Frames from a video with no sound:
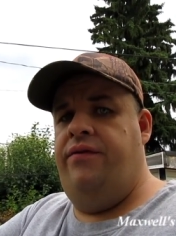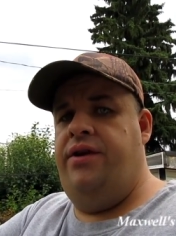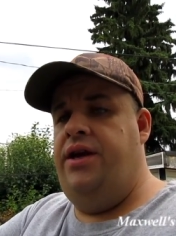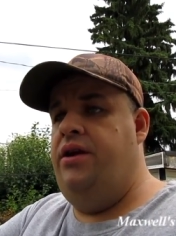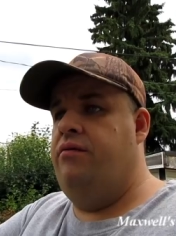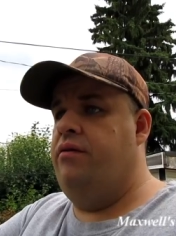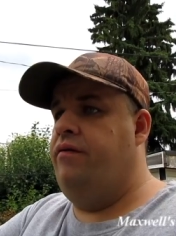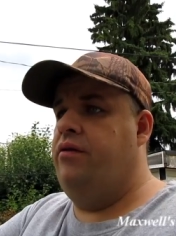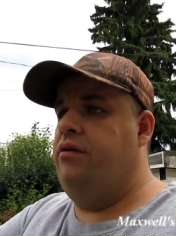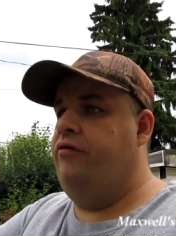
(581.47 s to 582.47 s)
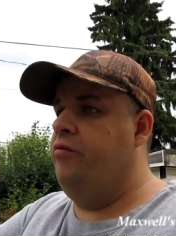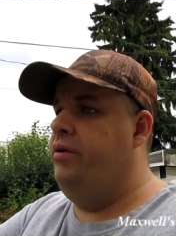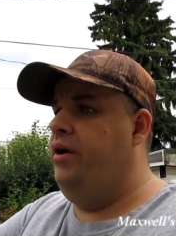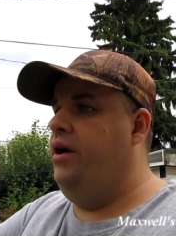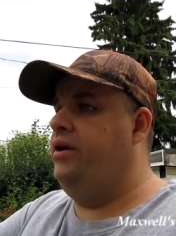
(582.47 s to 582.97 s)
even need a referral
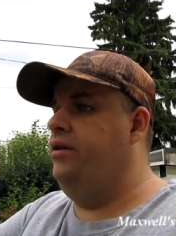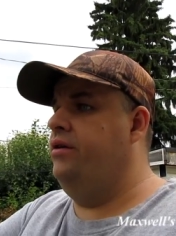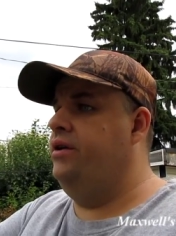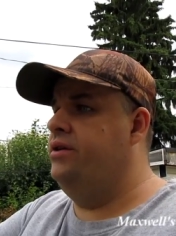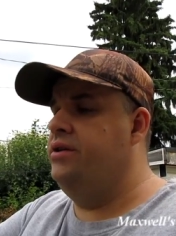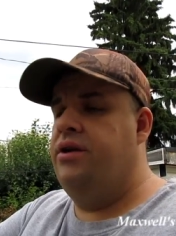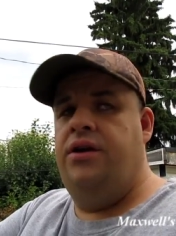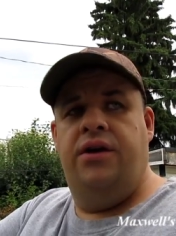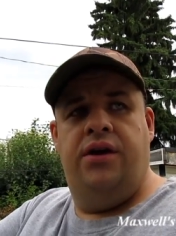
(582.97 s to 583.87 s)
from a doctor because